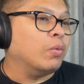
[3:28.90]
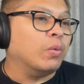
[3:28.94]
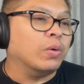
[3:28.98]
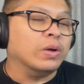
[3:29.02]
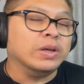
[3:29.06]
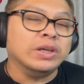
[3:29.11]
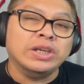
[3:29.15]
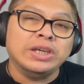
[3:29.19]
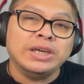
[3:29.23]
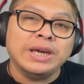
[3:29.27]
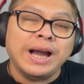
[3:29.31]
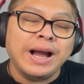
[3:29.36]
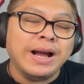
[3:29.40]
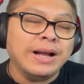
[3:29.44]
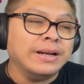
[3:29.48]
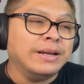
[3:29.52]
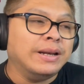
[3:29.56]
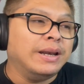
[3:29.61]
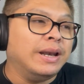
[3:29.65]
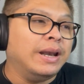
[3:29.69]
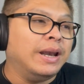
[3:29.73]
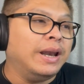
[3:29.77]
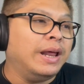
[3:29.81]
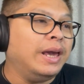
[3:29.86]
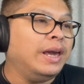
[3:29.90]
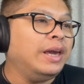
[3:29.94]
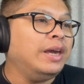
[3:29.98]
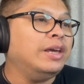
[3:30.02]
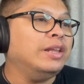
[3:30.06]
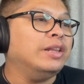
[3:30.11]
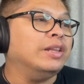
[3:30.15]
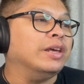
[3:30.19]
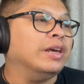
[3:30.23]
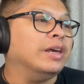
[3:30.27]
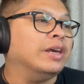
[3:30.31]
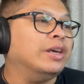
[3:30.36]
young
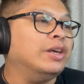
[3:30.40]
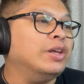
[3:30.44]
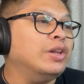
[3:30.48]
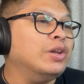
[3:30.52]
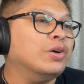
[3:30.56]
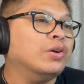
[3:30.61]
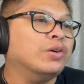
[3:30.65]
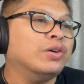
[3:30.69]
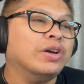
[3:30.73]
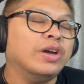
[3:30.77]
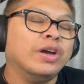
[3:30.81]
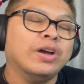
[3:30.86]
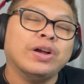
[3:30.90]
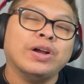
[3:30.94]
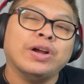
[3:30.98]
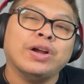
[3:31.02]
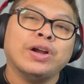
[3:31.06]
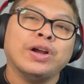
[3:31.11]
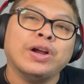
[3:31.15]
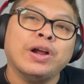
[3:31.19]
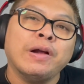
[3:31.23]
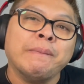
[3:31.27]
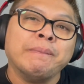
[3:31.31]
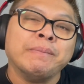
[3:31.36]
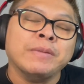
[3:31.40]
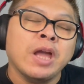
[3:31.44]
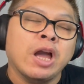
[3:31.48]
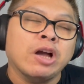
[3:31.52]
lady, you know, her